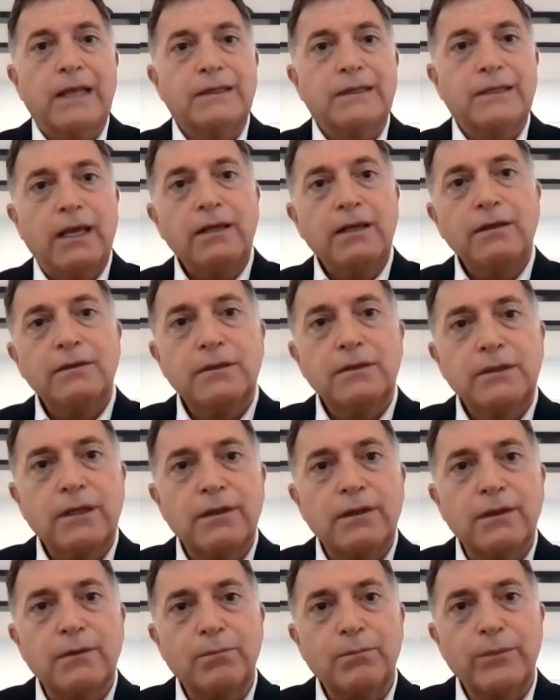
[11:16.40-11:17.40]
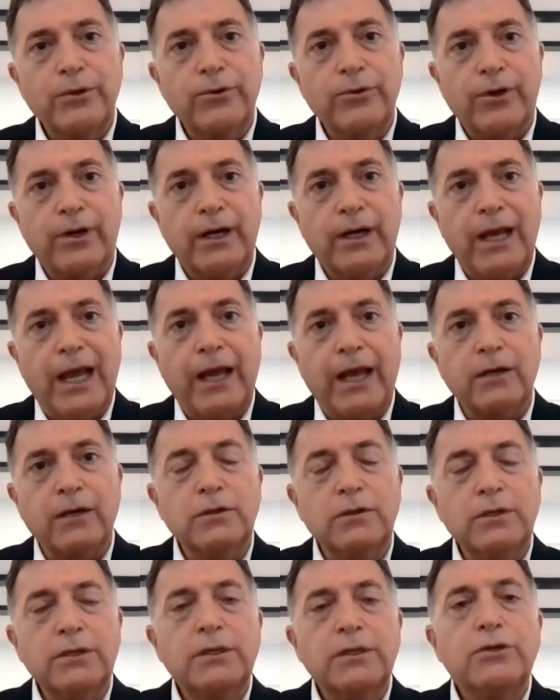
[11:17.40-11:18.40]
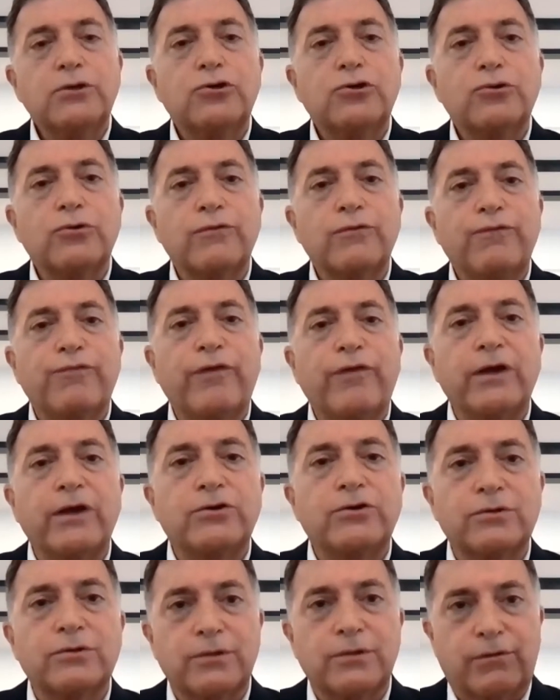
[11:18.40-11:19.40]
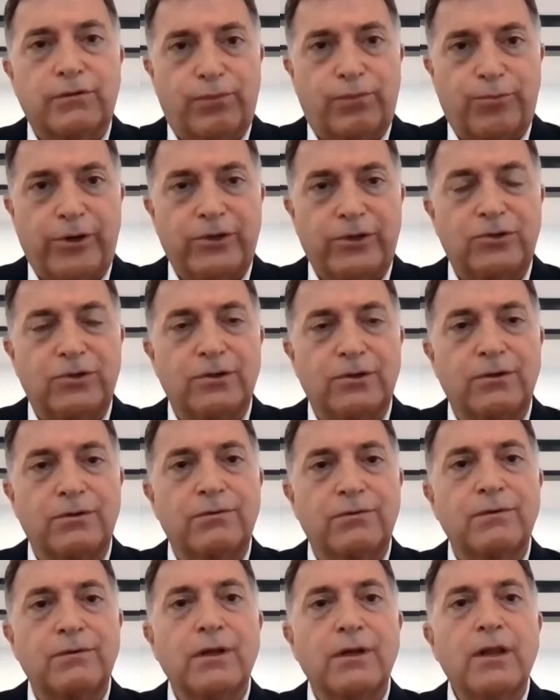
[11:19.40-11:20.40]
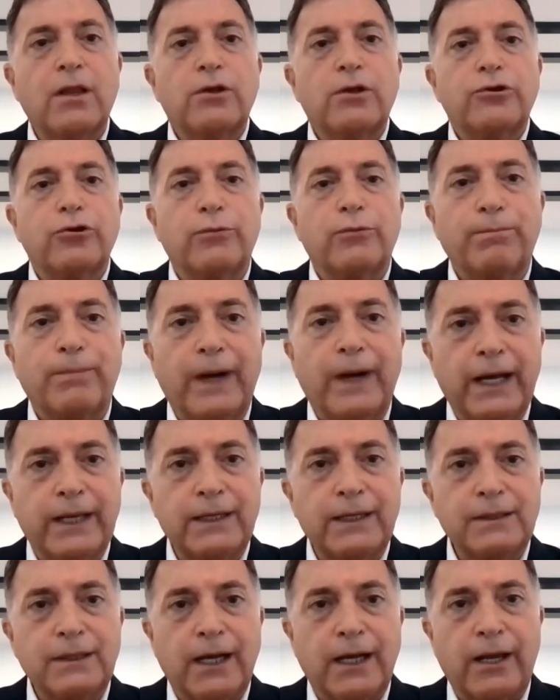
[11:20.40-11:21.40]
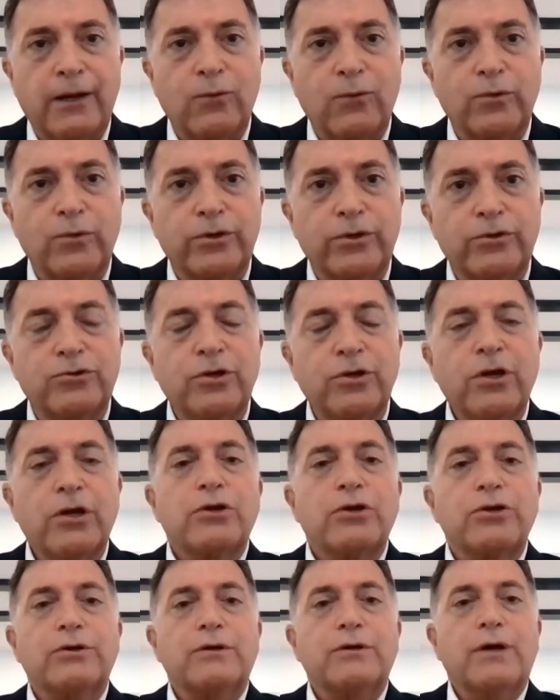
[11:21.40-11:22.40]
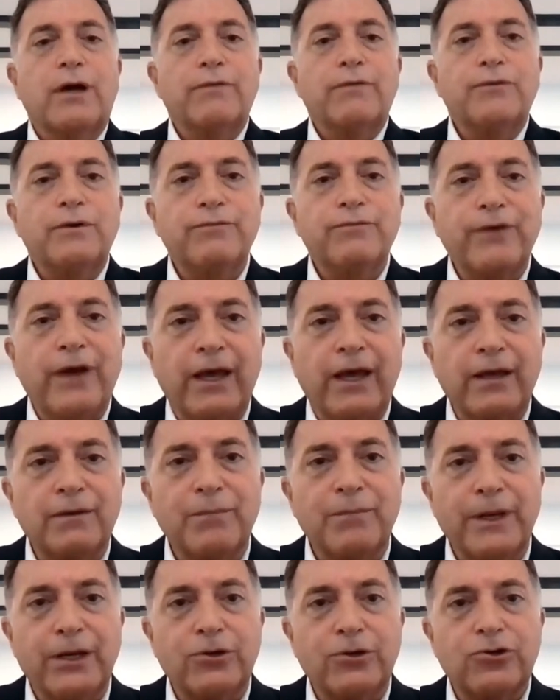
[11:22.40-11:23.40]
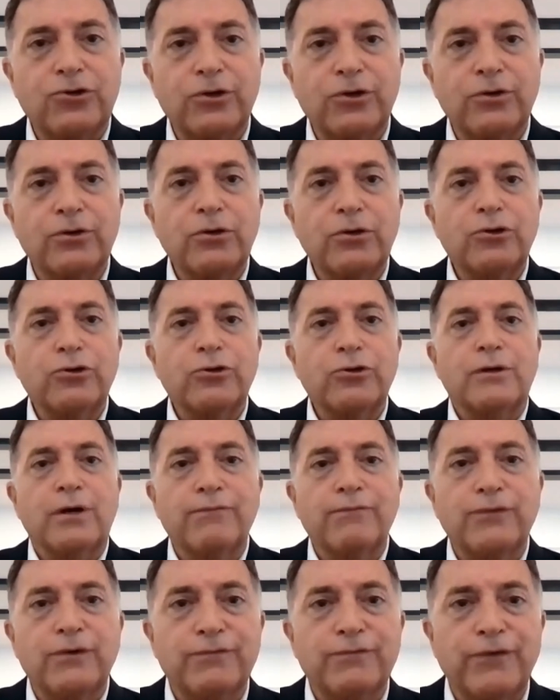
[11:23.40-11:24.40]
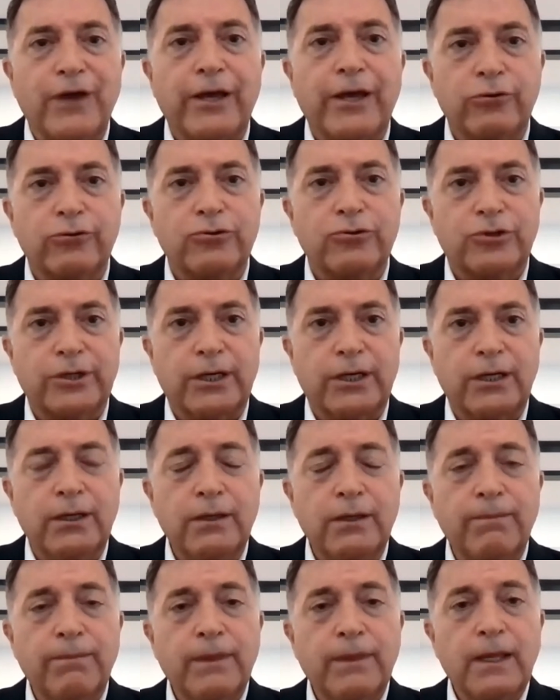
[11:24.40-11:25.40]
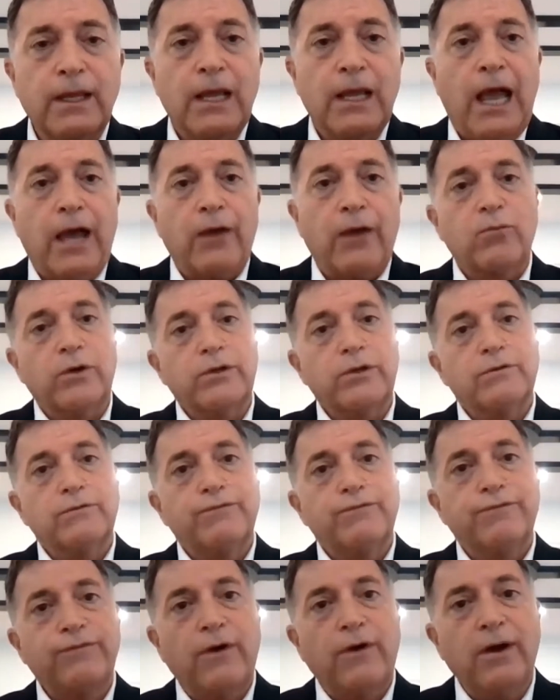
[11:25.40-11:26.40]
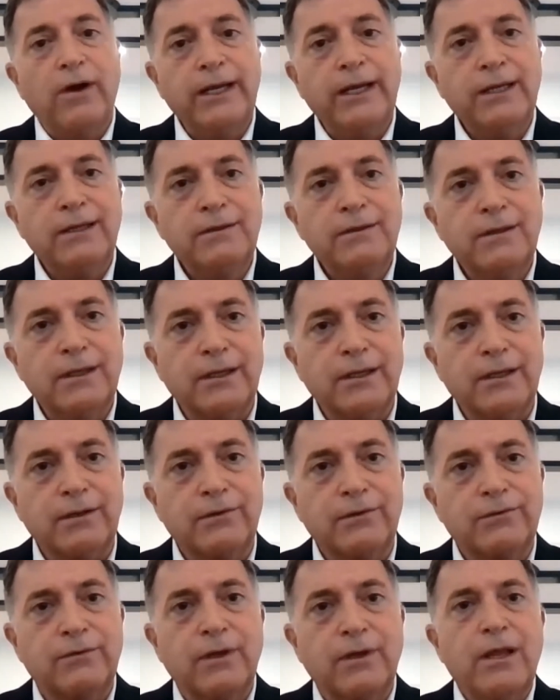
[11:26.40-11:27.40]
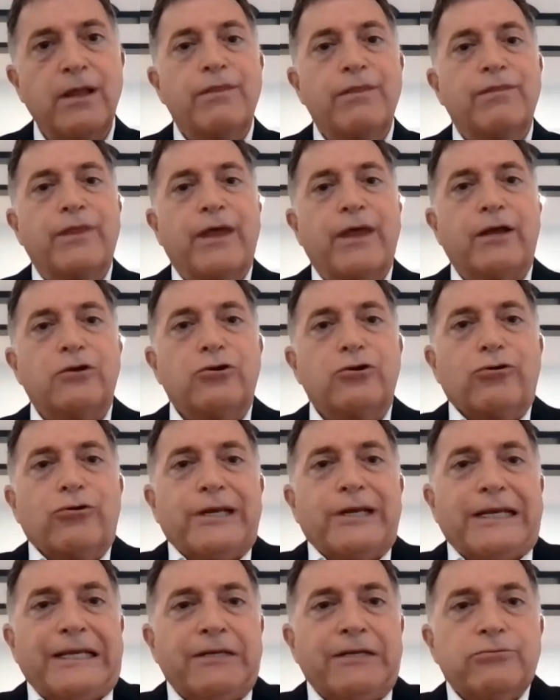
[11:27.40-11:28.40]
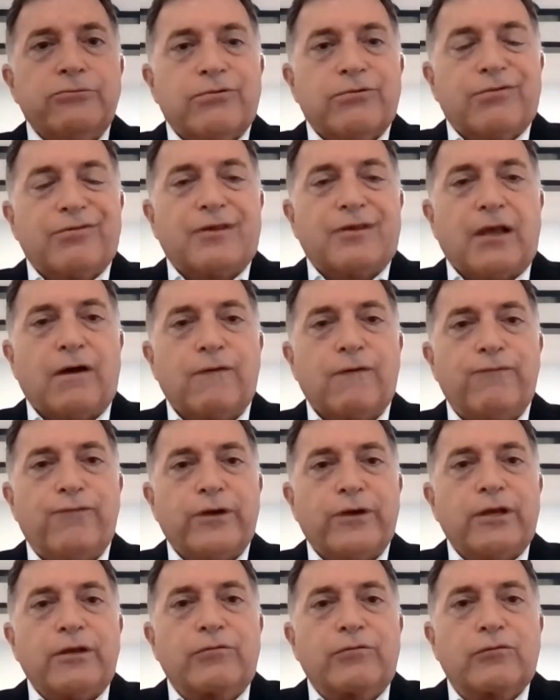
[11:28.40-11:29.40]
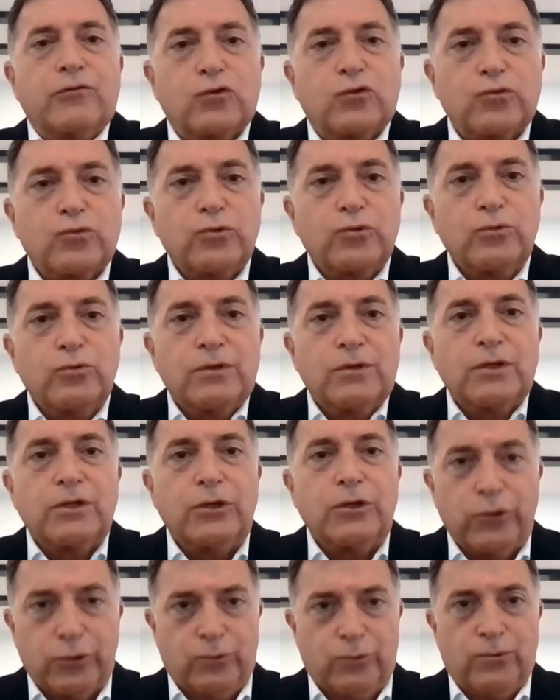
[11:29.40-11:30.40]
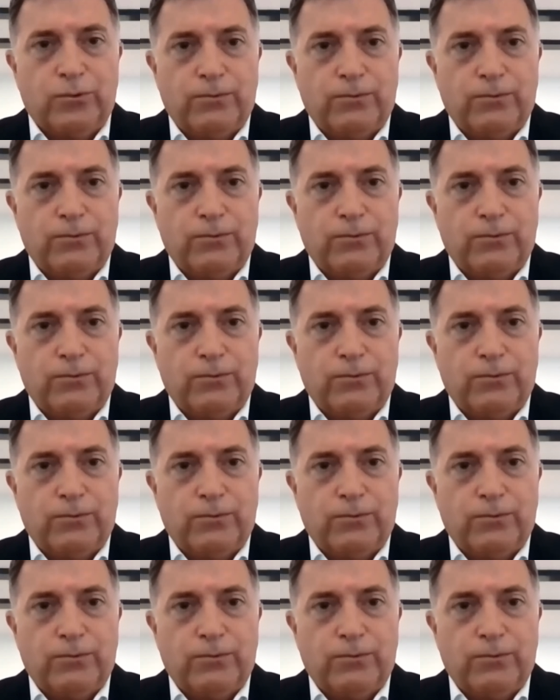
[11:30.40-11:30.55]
take a look in the mirror and look at your facial expressions, your body language, your level of animation, your level of energy. And what you'll find is that your inner self is true to you.